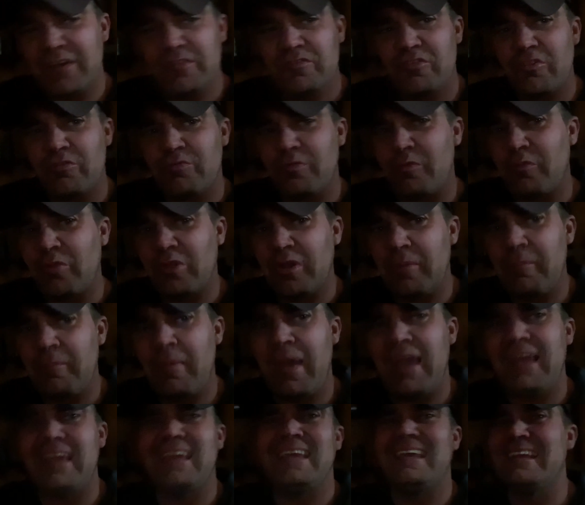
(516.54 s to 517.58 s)
just from looking
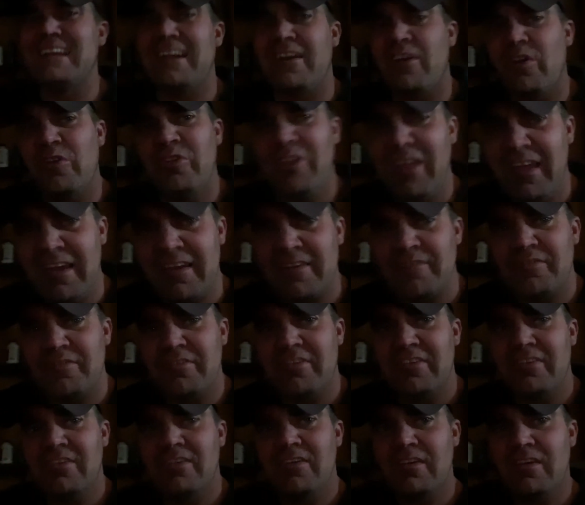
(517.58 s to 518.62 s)
back in our own lives.
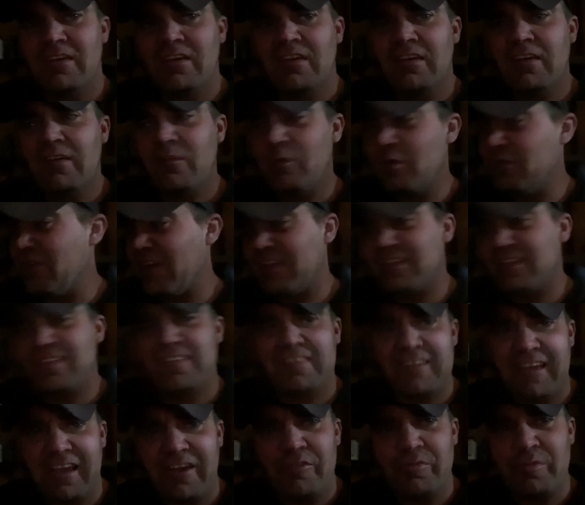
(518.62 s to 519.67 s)
We've had
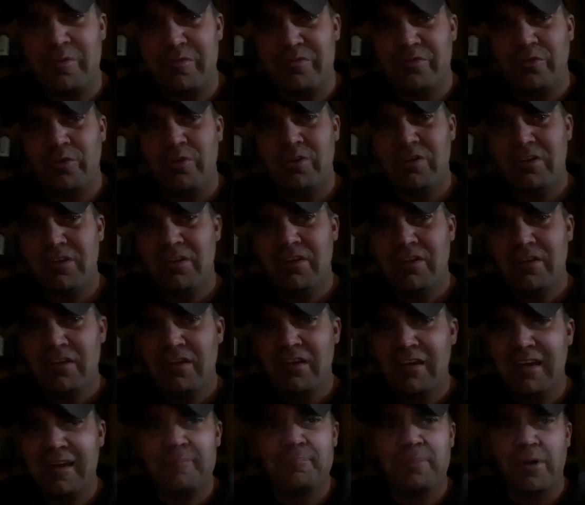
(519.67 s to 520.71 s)
scares before.
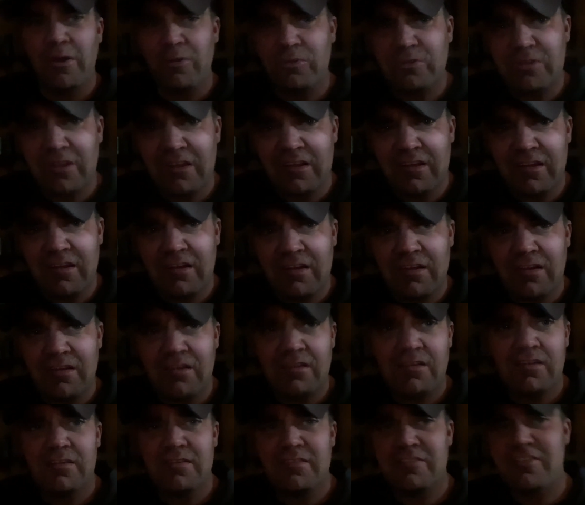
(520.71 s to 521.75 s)
Ebola,
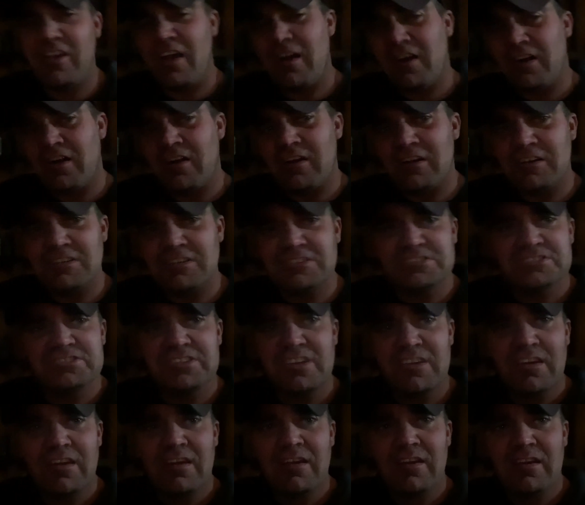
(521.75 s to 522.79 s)
SARS,
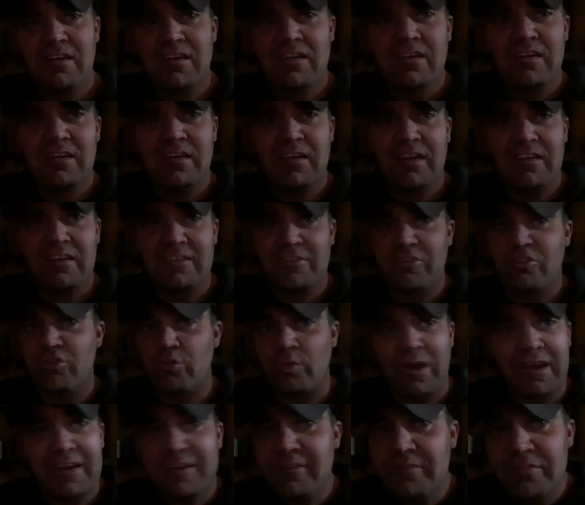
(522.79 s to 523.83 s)

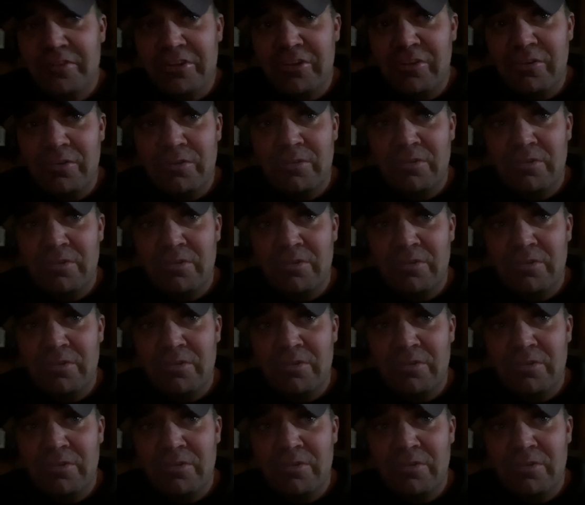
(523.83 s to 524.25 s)
swine flu,